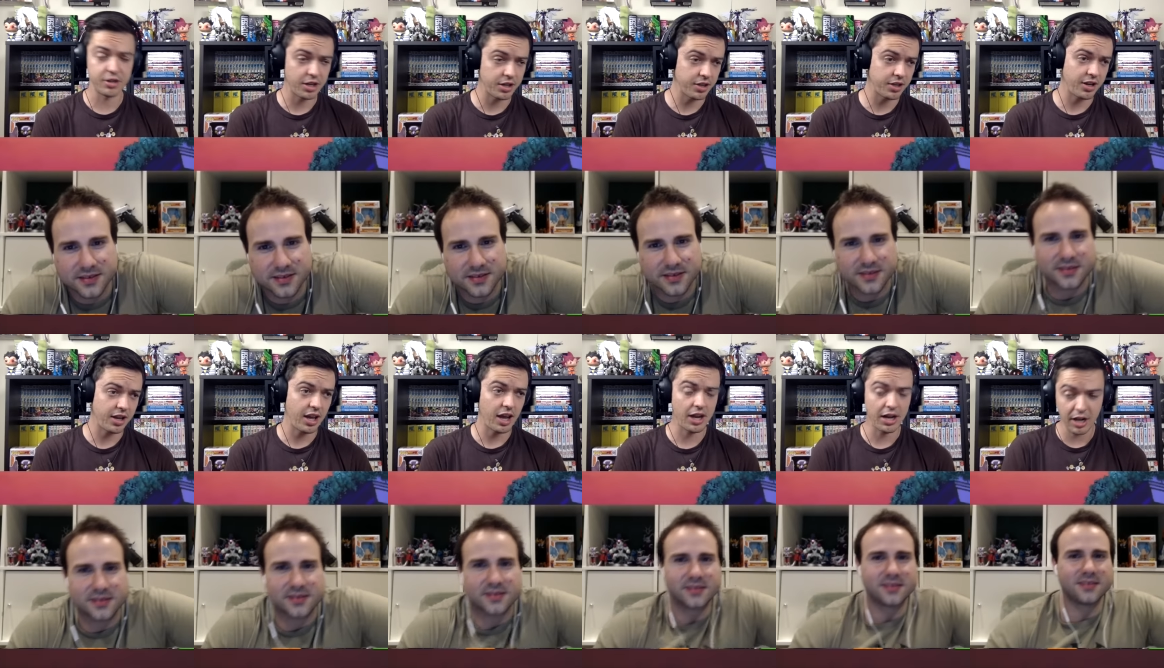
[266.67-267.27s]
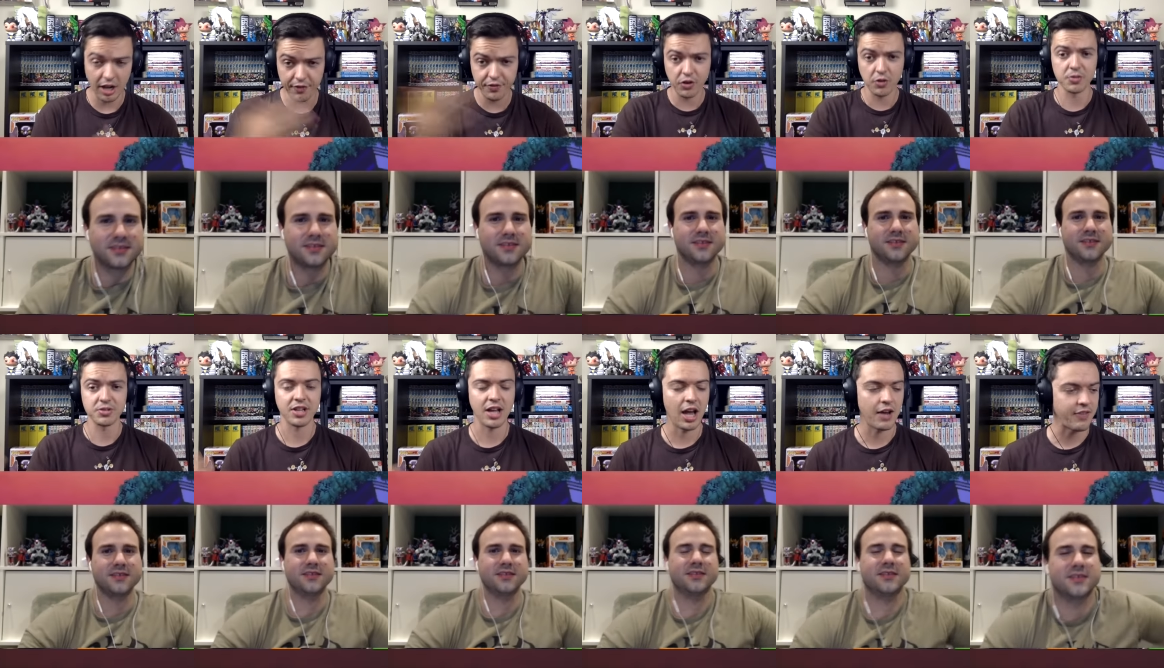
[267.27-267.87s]
Speaker 1: the other day and the
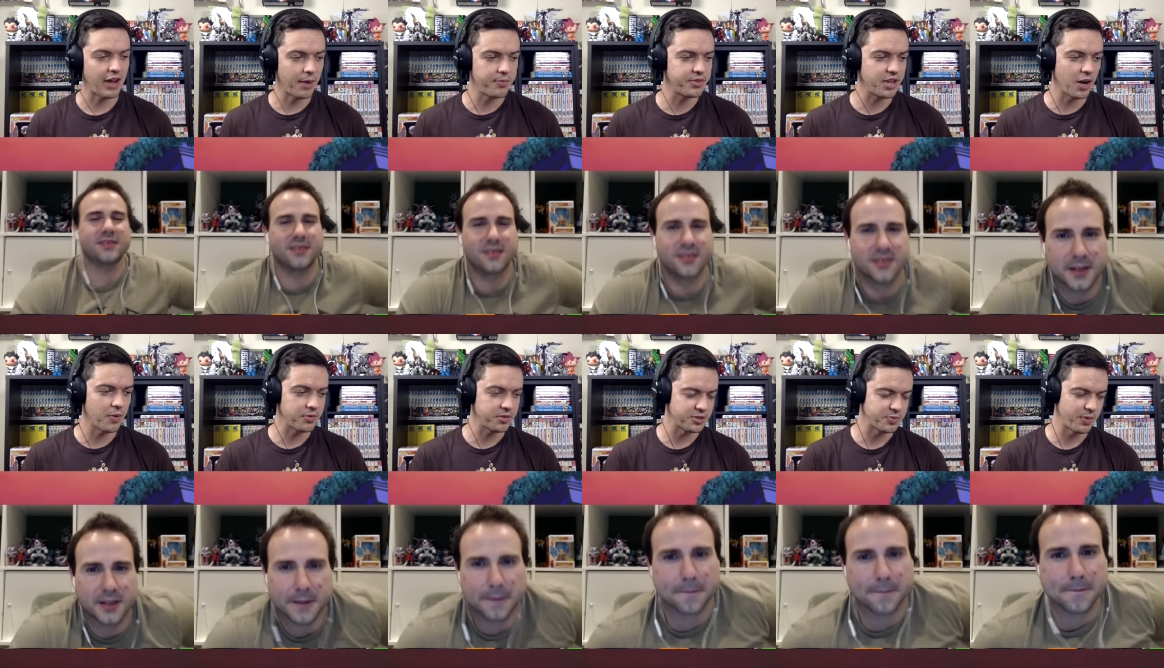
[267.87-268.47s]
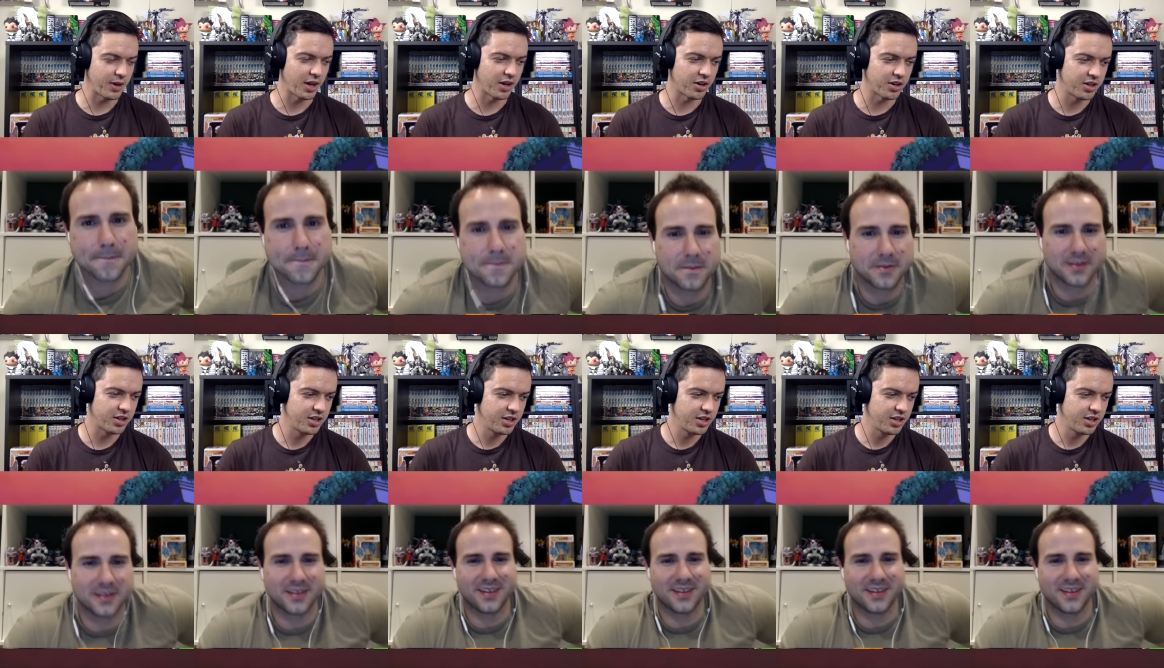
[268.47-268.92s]
leftovers I have, I'm down with this banner.